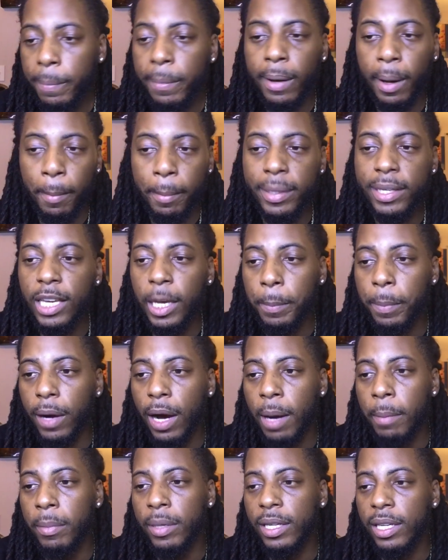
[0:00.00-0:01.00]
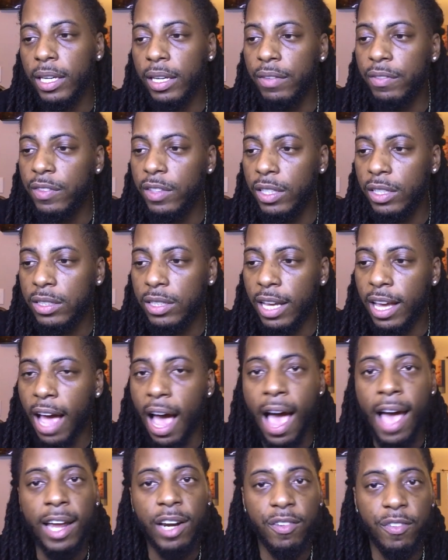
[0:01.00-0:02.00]
I'm gonna give this
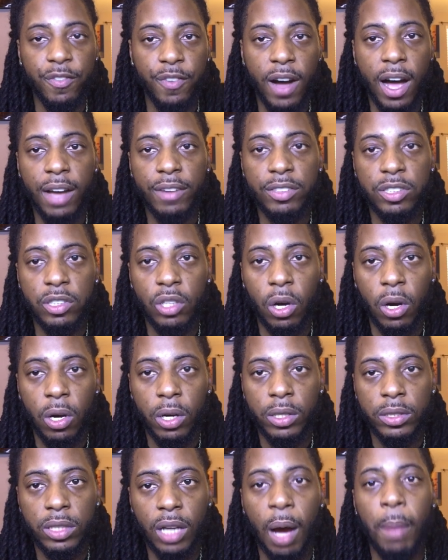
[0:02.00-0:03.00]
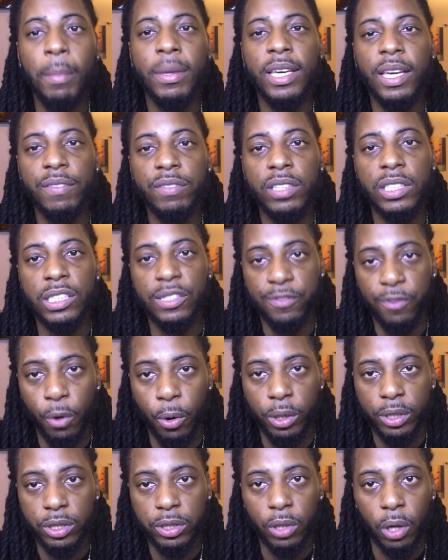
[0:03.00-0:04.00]
out of 5 stars, I'm gonna give this
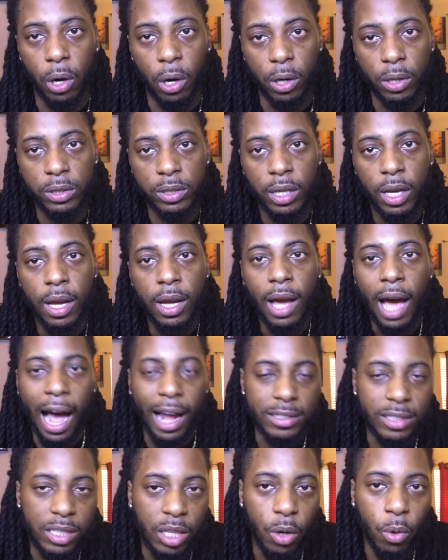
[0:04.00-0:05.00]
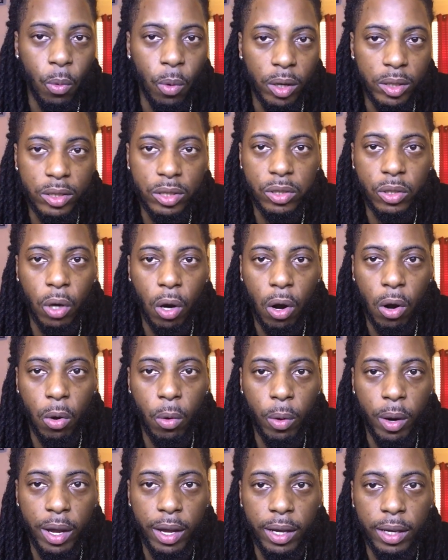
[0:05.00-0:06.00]
4 stars. I took 1 star
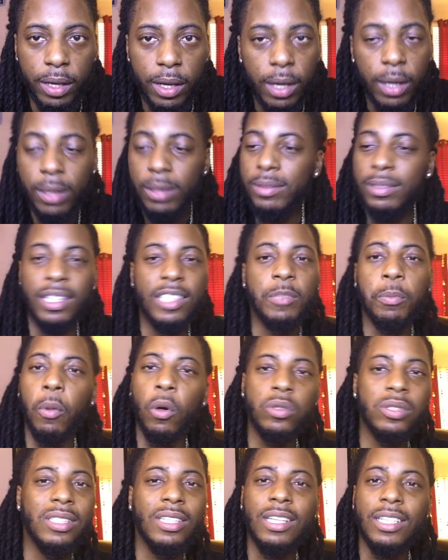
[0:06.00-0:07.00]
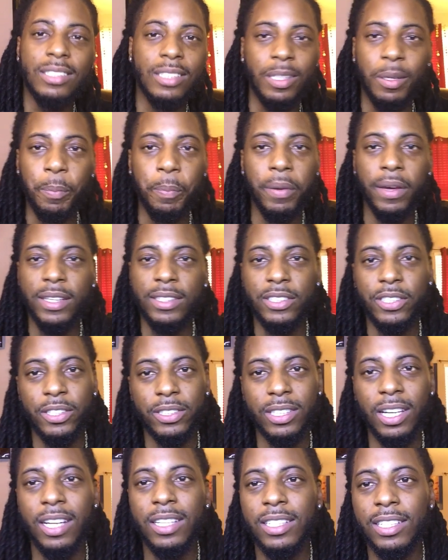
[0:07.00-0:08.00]
away just mostly because of the
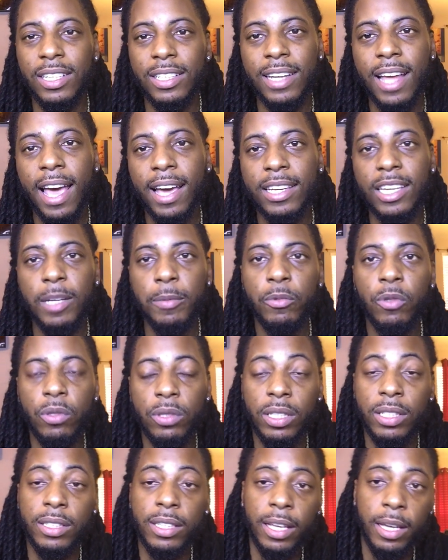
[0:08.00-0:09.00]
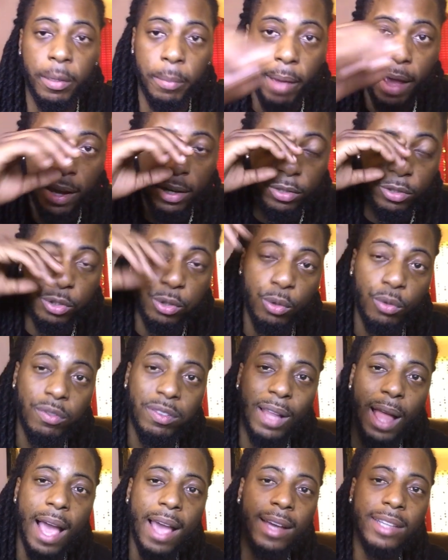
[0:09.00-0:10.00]
pictures. Other than that, keep doing your thing, Battle
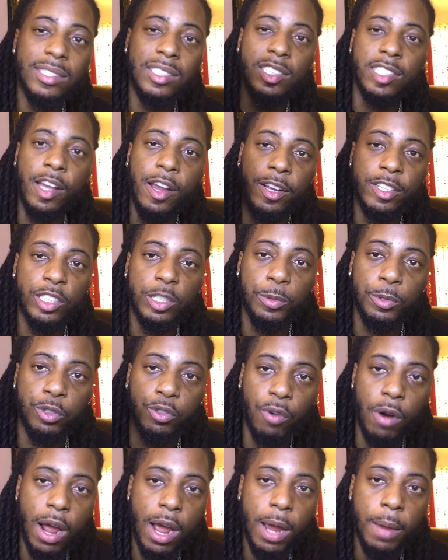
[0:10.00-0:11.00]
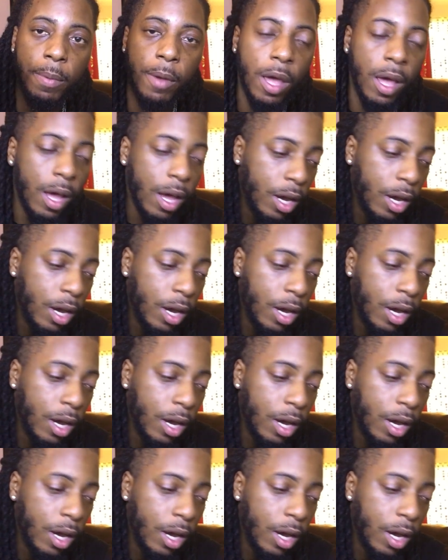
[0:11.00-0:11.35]
Truth. Like, share, and subscribe.